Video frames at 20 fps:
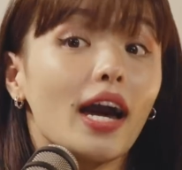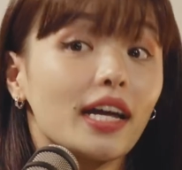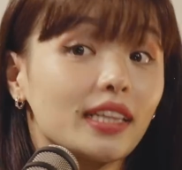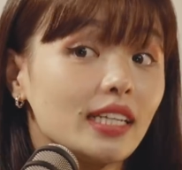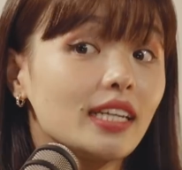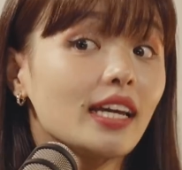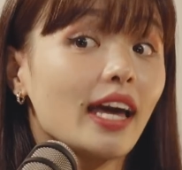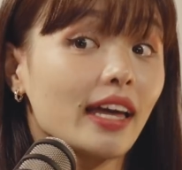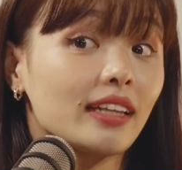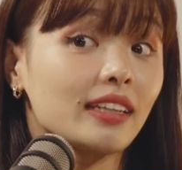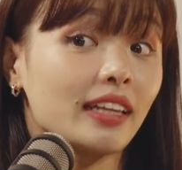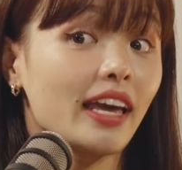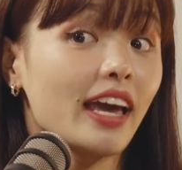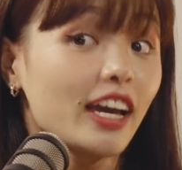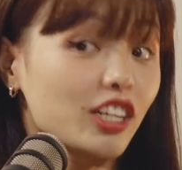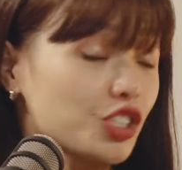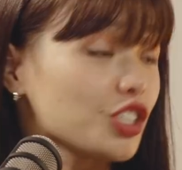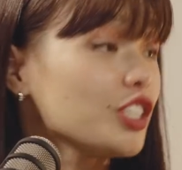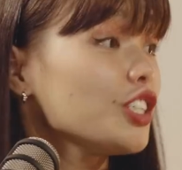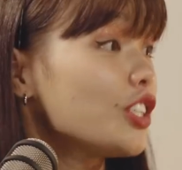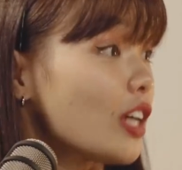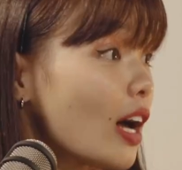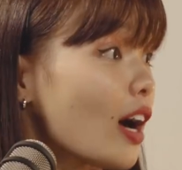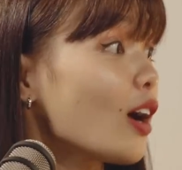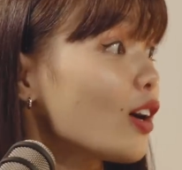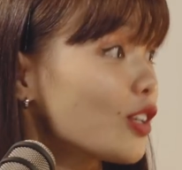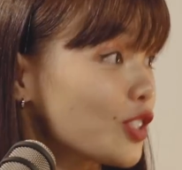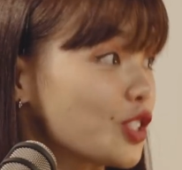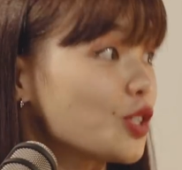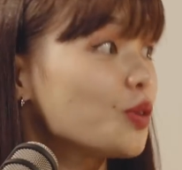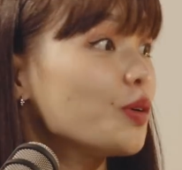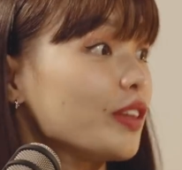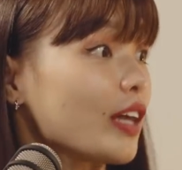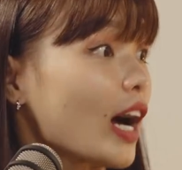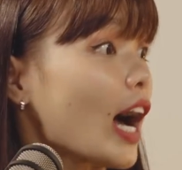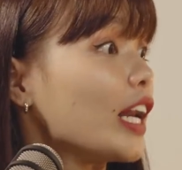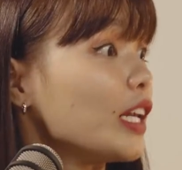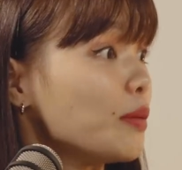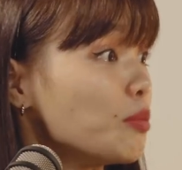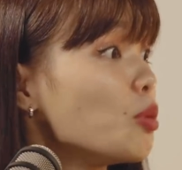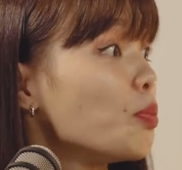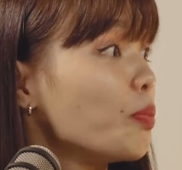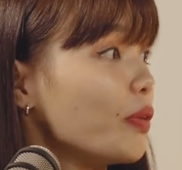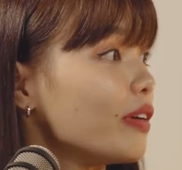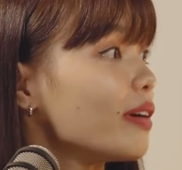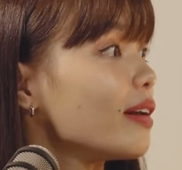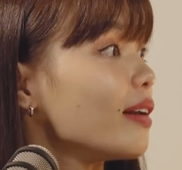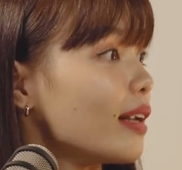I think they actually are still in the honeymoon period